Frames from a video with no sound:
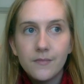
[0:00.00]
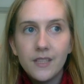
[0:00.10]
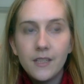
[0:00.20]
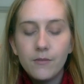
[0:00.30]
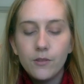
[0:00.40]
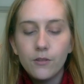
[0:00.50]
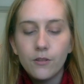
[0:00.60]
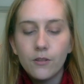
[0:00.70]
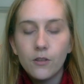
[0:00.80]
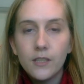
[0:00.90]
if
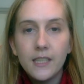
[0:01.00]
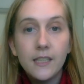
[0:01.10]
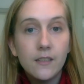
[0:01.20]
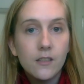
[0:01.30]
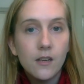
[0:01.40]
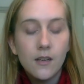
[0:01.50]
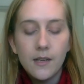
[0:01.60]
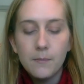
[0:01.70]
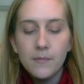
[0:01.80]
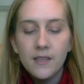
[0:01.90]
you're in
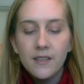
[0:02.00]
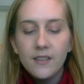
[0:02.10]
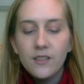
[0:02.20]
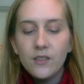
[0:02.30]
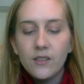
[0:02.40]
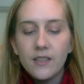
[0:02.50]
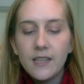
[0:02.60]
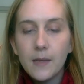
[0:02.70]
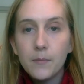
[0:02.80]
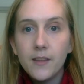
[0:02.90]
time, you can
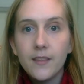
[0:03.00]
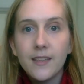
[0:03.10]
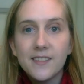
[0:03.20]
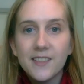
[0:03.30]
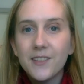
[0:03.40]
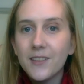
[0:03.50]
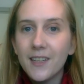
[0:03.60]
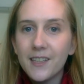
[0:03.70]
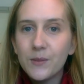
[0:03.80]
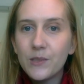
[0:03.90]
nab the things that you
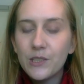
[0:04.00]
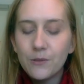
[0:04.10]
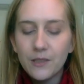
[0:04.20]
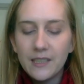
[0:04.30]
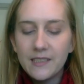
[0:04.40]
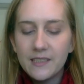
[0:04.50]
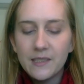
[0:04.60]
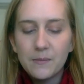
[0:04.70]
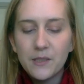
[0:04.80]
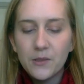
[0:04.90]
like when she releases
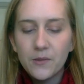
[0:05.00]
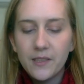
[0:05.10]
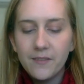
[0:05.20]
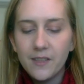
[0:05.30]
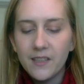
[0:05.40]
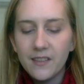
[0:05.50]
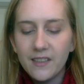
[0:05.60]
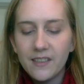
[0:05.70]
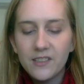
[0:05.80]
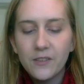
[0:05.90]
them. It's really fun,
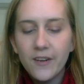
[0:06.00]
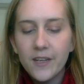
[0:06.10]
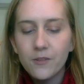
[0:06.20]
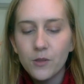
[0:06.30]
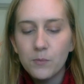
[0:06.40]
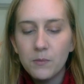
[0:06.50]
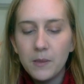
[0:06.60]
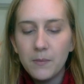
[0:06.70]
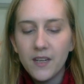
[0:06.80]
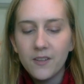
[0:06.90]
and it's a great group to
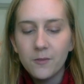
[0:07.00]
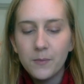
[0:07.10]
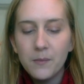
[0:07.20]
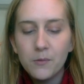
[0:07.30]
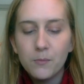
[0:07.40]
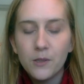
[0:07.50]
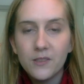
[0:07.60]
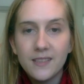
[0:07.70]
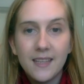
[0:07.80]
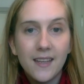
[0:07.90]
be part of. People
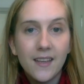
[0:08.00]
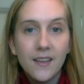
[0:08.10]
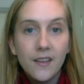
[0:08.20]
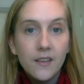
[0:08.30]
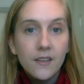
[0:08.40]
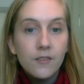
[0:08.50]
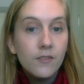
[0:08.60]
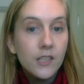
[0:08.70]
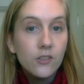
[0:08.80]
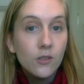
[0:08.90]
post their
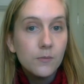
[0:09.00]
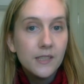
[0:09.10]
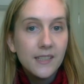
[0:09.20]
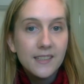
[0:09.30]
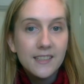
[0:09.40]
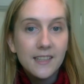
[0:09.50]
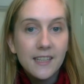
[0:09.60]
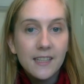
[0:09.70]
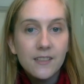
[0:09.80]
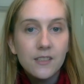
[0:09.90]
finished objects and
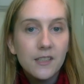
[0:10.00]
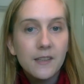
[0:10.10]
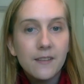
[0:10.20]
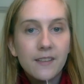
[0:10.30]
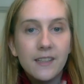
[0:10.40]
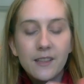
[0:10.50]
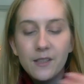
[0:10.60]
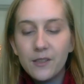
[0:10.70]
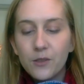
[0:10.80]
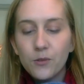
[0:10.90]
things in
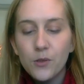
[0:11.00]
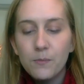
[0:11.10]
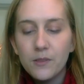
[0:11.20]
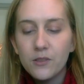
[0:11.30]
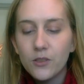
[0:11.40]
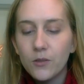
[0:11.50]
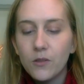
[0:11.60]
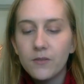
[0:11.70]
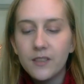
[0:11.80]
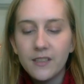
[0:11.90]
the group and show
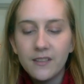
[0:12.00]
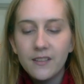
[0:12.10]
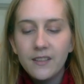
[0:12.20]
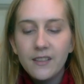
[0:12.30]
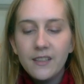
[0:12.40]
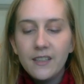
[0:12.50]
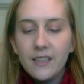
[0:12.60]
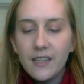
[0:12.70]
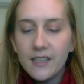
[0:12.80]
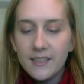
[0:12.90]
off the
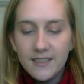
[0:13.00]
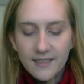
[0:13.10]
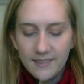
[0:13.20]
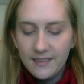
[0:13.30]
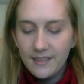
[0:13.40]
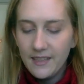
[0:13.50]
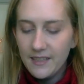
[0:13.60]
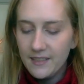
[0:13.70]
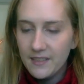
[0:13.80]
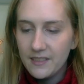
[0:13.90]
yarns and
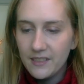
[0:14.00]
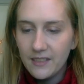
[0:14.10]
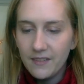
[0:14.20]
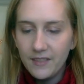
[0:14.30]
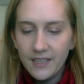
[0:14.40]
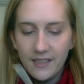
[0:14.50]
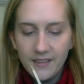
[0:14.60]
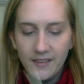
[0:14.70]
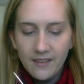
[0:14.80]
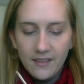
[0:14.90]
things. It's just lovely.
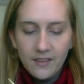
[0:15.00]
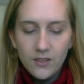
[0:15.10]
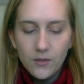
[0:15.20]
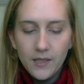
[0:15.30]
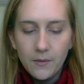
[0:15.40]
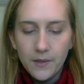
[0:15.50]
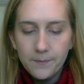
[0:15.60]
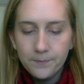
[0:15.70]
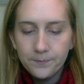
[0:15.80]
So anyway,